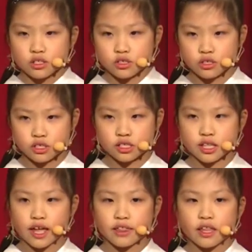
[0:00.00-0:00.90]
Just
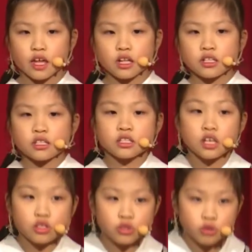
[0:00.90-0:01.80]
then,
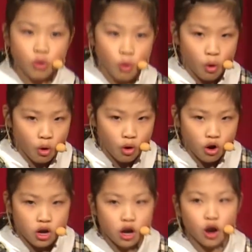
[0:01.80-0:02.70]
the
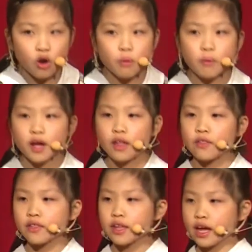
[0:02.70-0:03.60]
door opened.
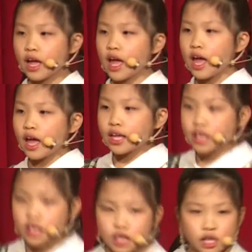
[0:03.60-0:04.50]

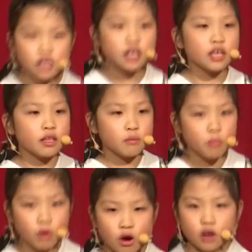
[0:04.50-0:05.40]
In
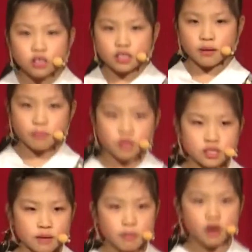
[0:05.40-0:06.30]
walked the
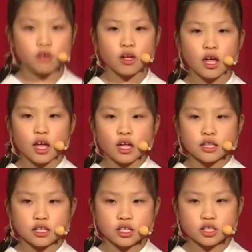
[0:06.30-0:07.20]
principal.
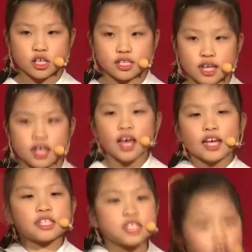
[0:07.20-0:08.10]
The teacher said,
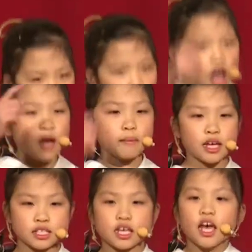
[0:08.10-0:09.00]
"It's
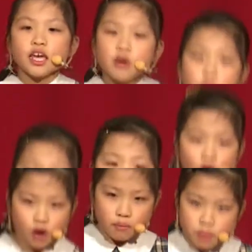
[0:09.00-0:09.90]
Thomas! He
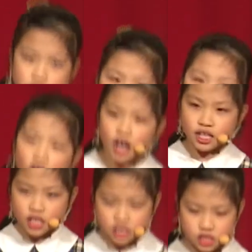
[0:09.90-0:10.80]
won't put
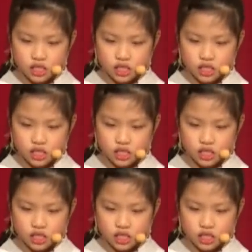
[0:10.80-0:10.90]
on his